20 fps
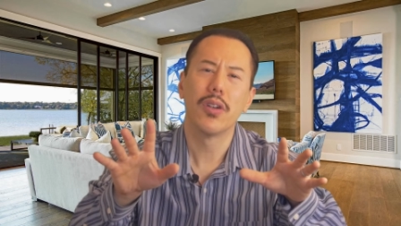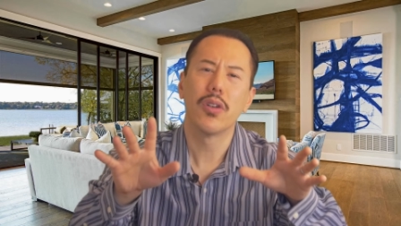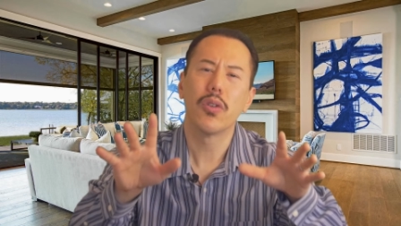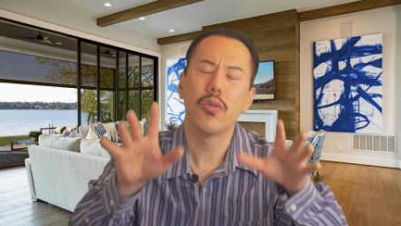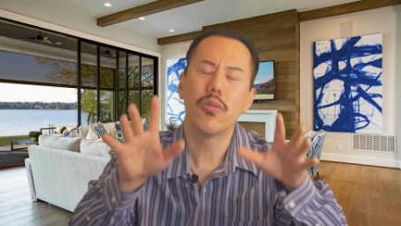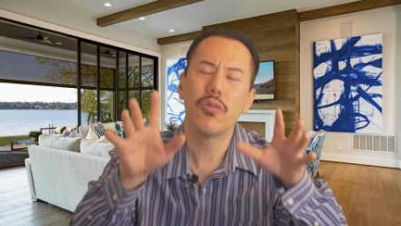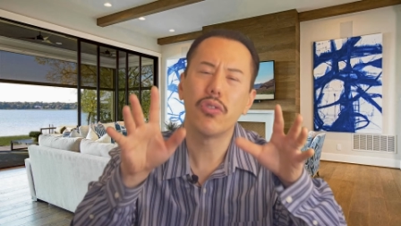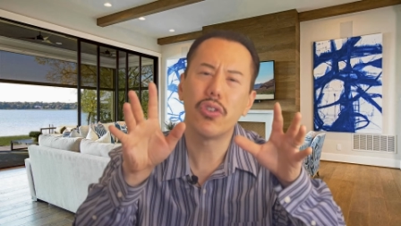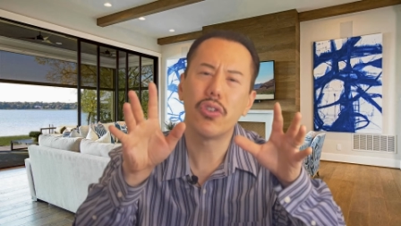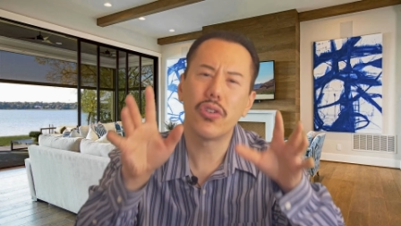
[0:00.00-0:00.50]

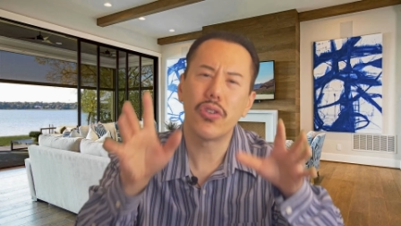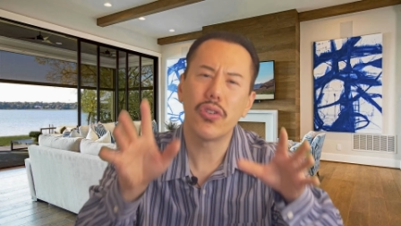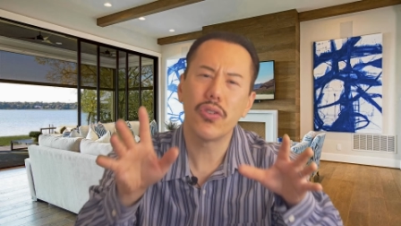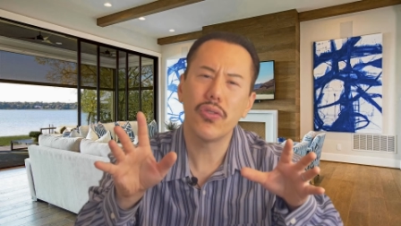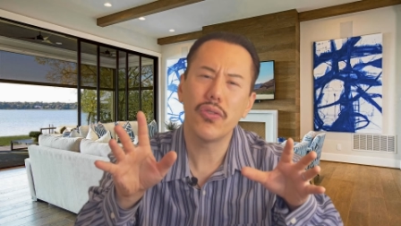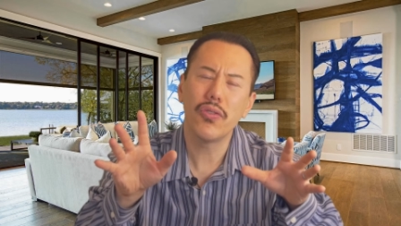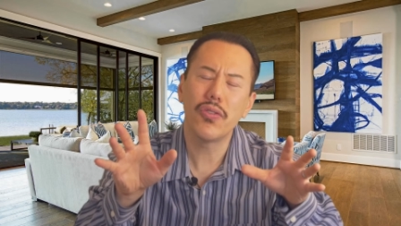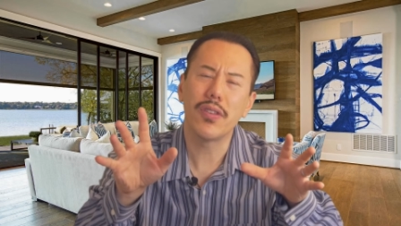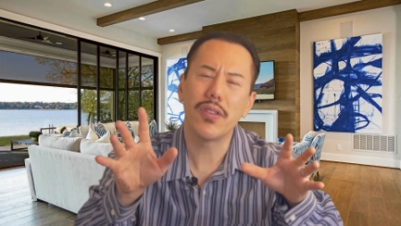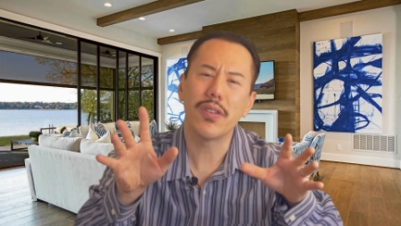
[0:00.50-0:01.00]
who
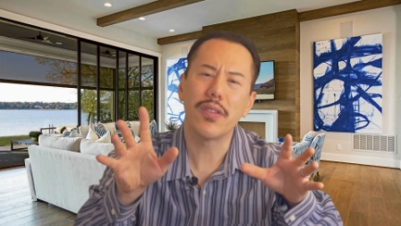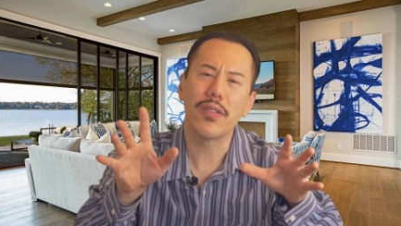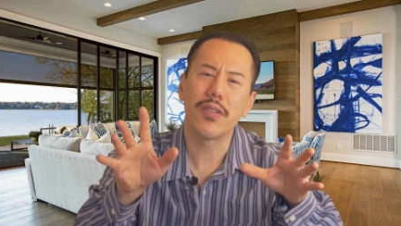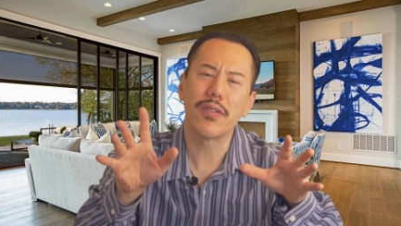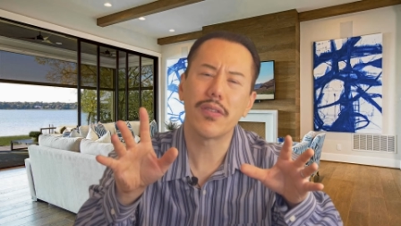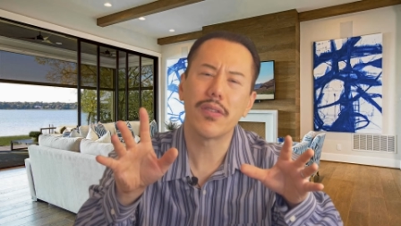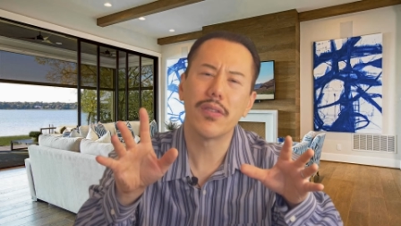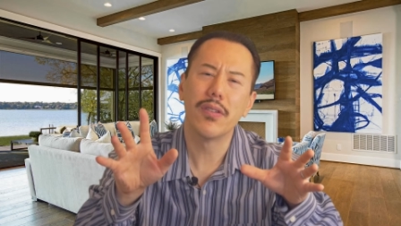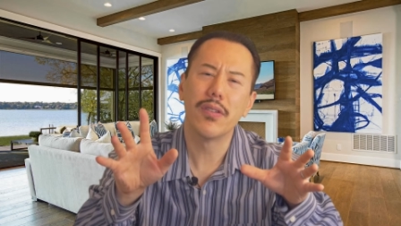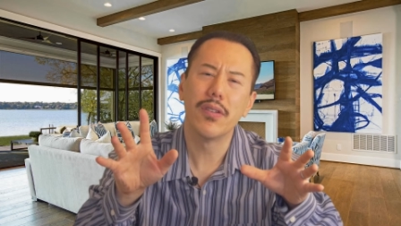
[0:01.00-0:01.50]

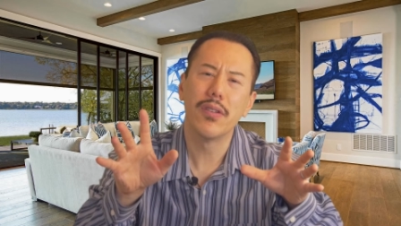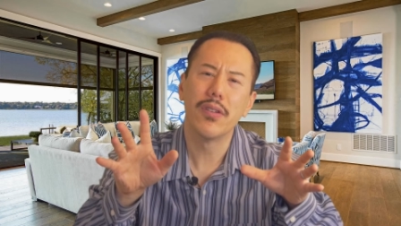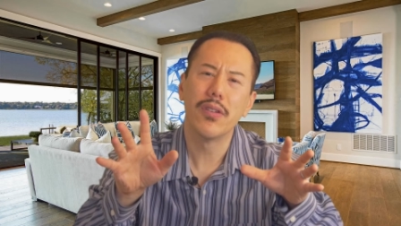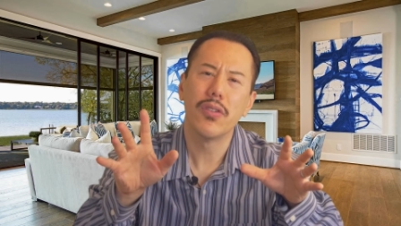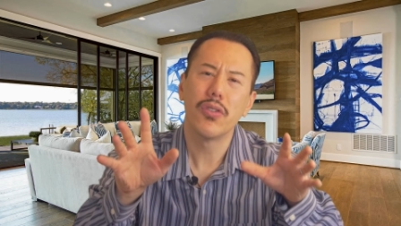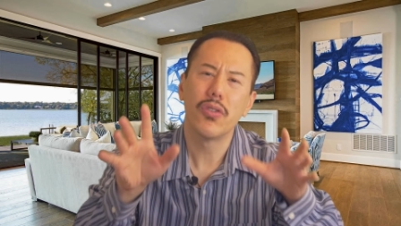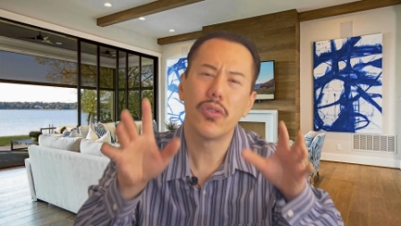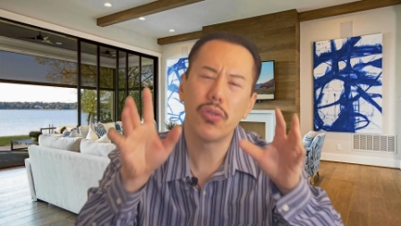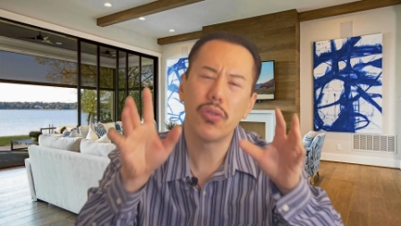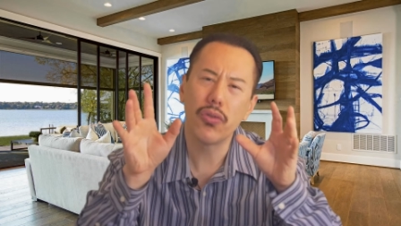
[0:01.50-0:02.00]
chooses
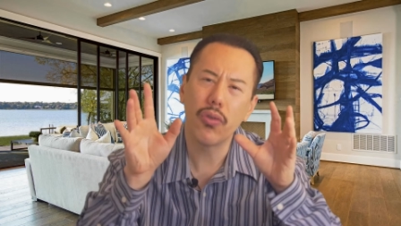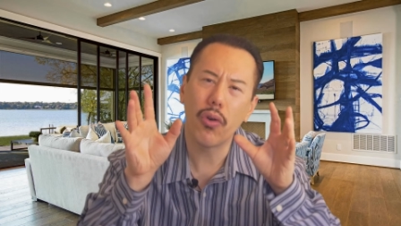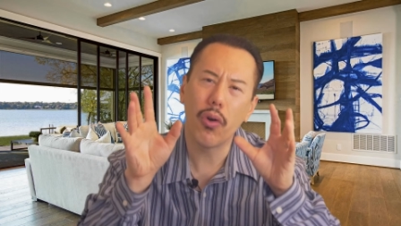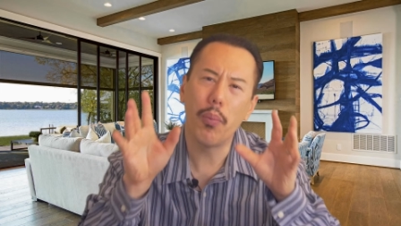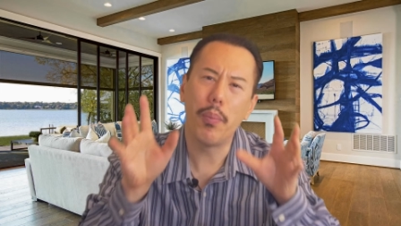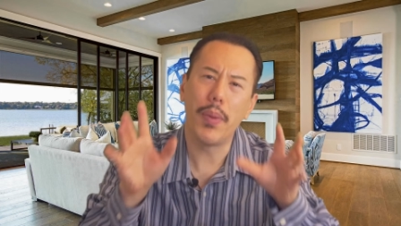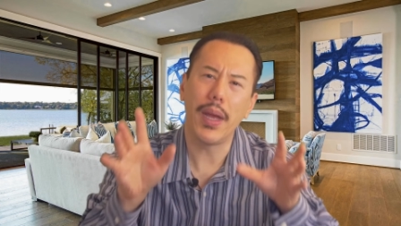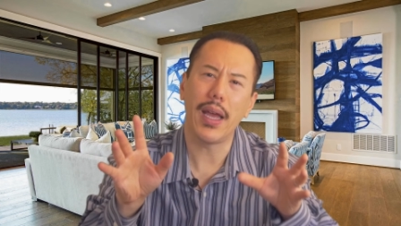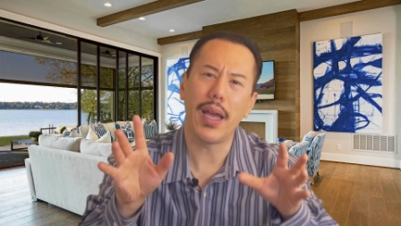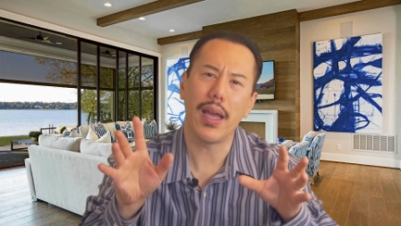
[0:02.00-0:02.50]
to
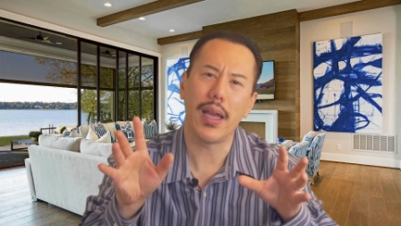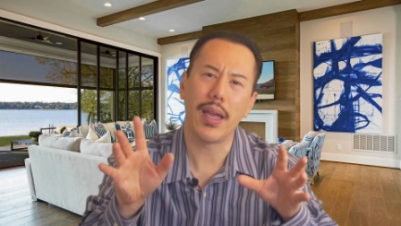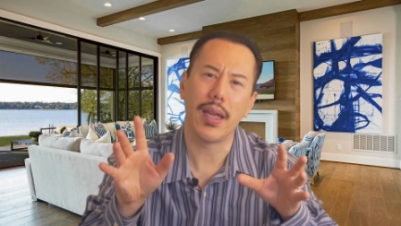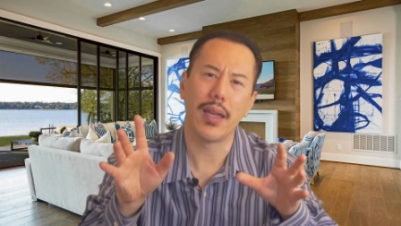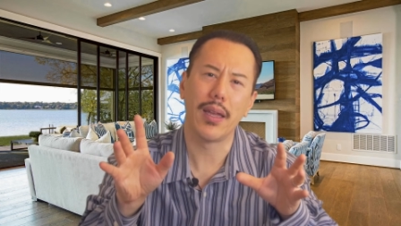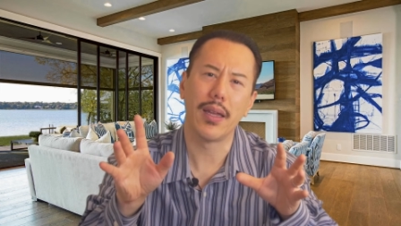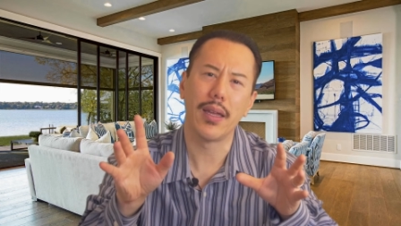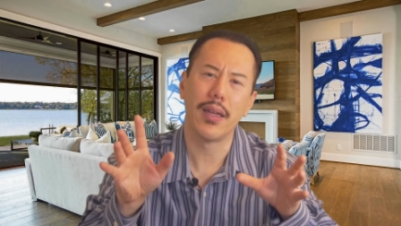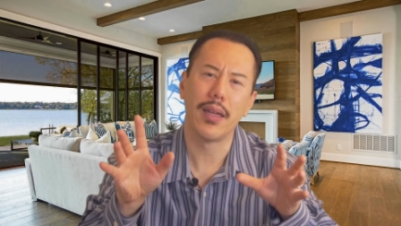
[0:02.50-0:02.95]
obey